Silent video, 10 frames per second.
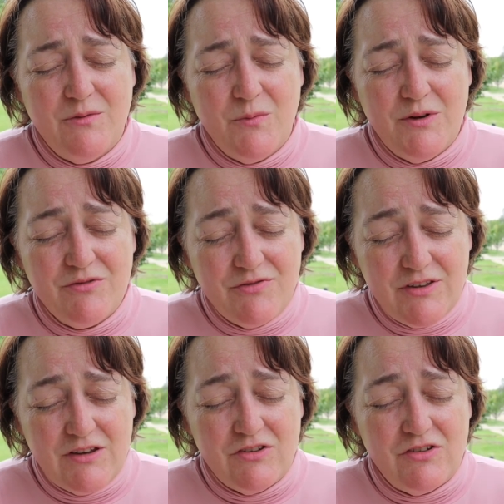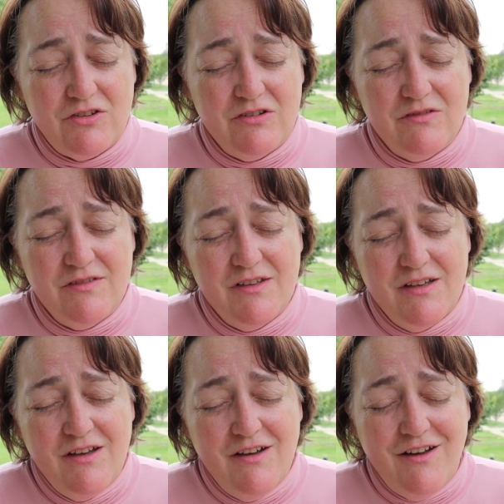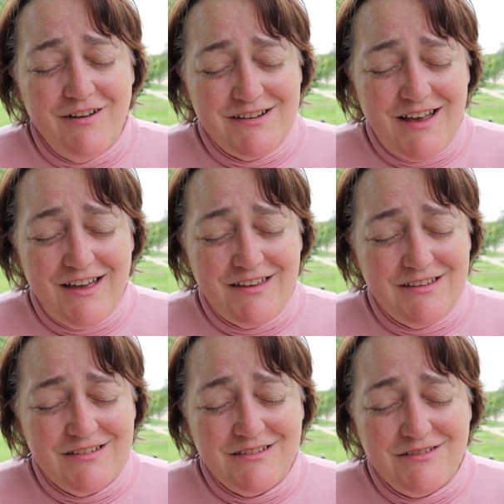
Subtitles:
where fish are dying,